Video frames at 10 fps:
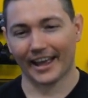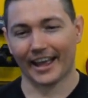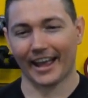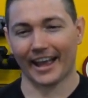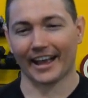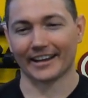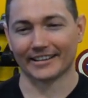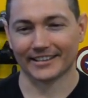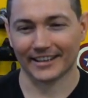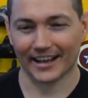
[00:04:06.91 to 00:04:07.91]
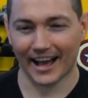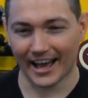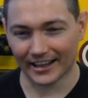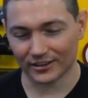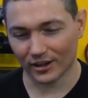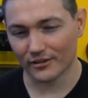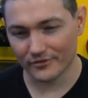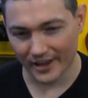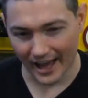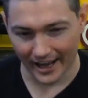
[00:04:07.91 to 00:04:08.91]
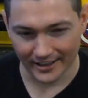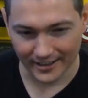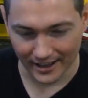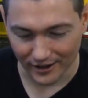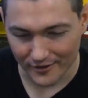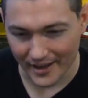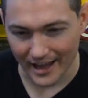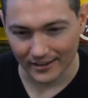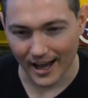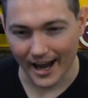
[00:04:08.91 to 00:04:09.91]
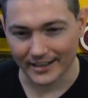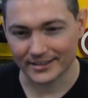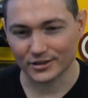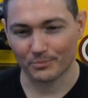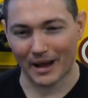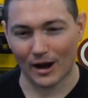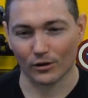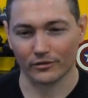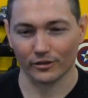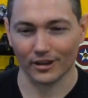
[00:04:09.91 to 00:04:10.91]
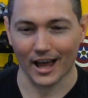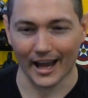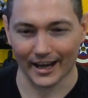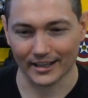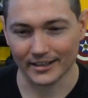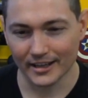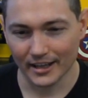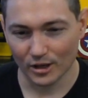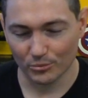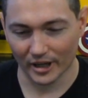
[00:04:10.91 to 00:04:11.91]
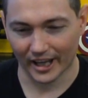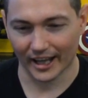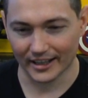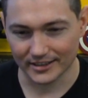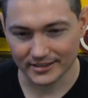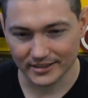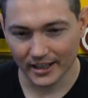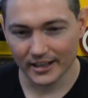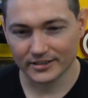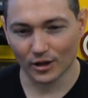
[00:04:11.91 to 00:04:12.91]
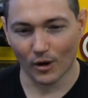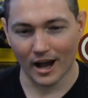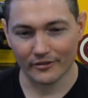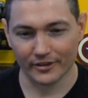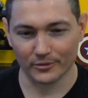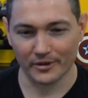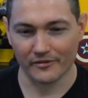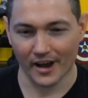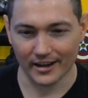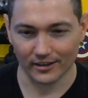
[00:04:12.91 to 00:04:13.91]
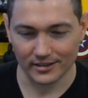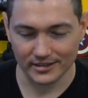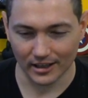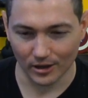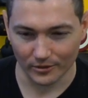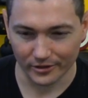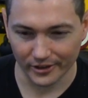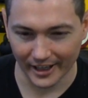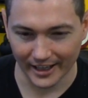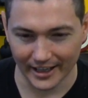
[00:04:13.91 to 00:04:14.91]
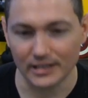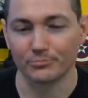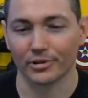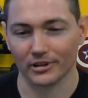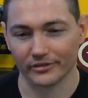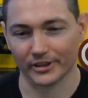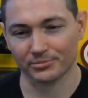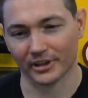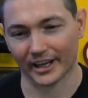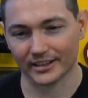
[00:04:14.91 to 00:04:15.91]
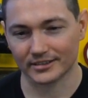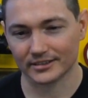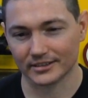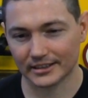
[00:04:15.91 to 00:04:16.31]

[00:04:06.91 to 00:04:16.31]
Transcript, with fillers: And I love that. I love that line, such a powerful line, because so often we find ourselves in an imperfect place.